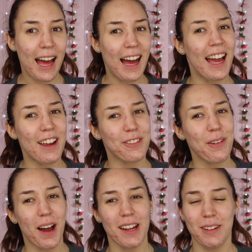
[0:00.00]
Hi
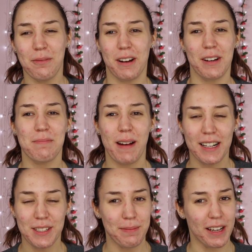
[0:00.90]
everyone, welcome
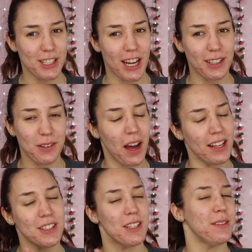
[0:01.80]
back to my channel
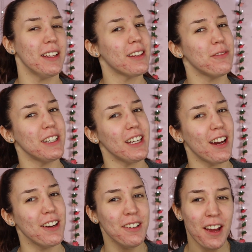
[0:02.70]
and to another
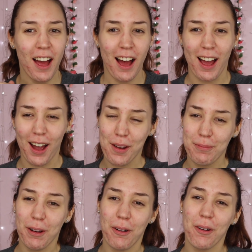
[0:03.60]
video. I hope
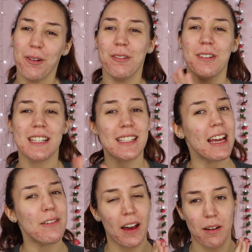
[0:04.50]
you're all
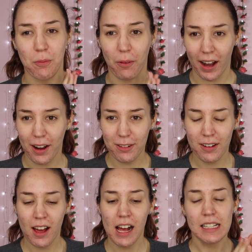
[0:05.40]
safe and well.
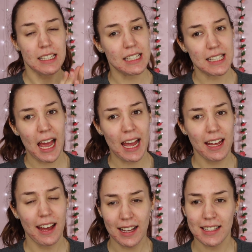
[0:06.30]

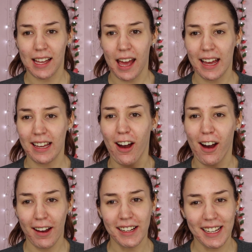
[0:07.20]
Today is a
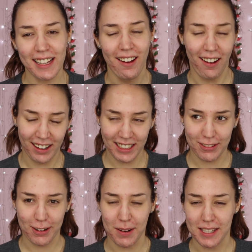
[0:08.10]
highly
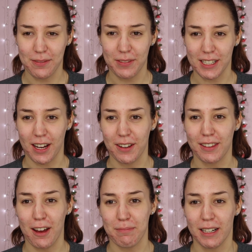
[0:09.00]
requested video
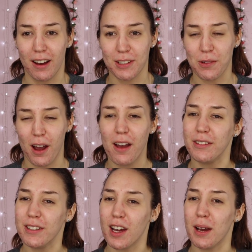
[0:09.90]
that I've been asked quite a
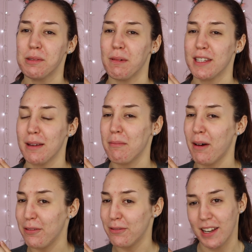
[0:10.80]
few times by some of
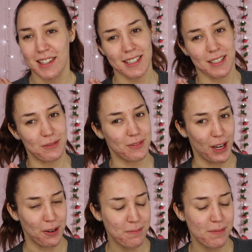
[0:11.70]
my friends to
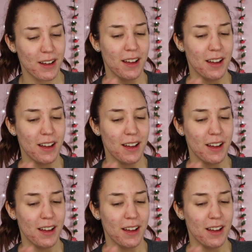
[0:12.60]
film.